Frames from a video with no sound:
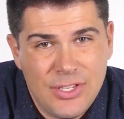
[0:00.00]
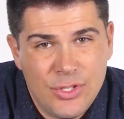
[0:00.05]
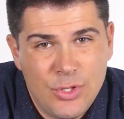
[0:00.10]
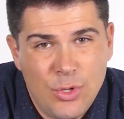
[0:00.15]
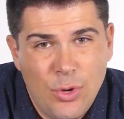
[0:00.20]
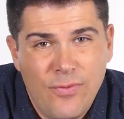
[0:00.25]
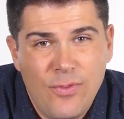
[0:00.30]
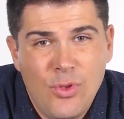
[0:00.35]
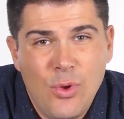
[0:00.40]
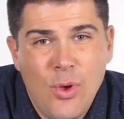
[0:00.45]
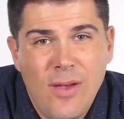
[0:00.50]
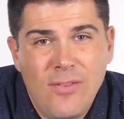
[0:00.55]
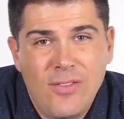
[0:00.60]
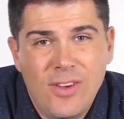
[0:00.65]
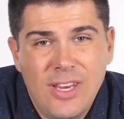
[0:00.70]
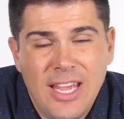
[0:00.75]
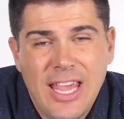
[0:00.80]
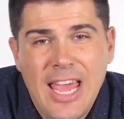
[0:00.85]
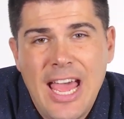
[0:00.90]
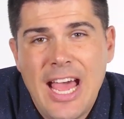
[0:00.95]
So if you have
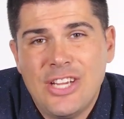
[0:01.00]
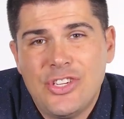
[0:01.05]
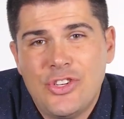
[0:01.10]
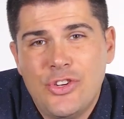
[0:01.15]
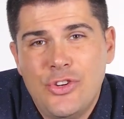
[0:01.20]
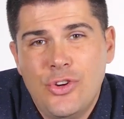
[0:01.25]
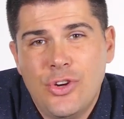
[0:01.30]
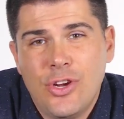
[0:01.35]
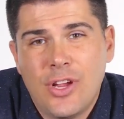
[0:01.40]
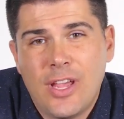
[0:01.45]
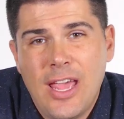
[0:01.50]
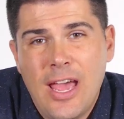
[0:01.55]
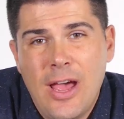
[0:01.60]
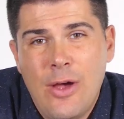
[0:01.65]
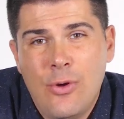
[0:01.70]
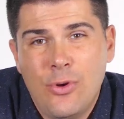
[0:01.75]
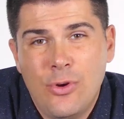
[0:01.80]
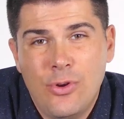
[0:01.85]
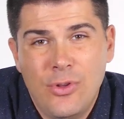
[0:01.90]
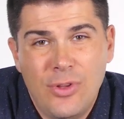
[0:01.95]
any cash in your
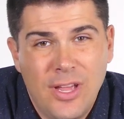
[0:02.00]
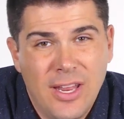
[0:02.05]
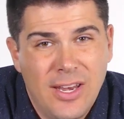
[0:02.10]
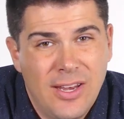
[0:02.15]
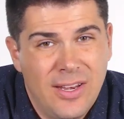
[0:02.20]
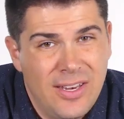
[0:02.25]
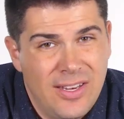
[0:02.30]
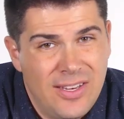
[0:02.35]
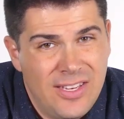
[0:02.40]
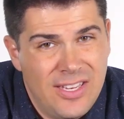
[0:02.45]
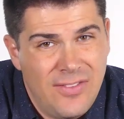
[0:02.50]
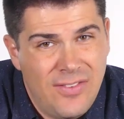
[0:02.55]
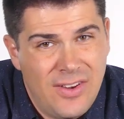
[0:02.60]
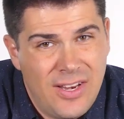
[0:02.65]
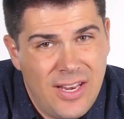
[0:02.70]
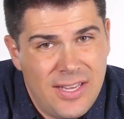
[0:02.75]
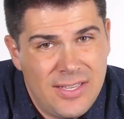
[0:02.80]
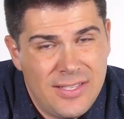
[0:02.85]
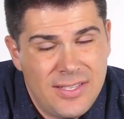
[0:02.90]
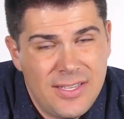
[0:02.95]
account or you get any
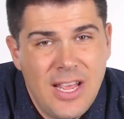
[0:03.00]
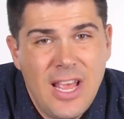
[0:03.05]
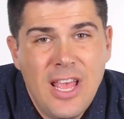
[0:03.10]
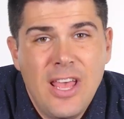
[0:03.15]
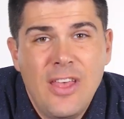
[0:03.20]
dividends,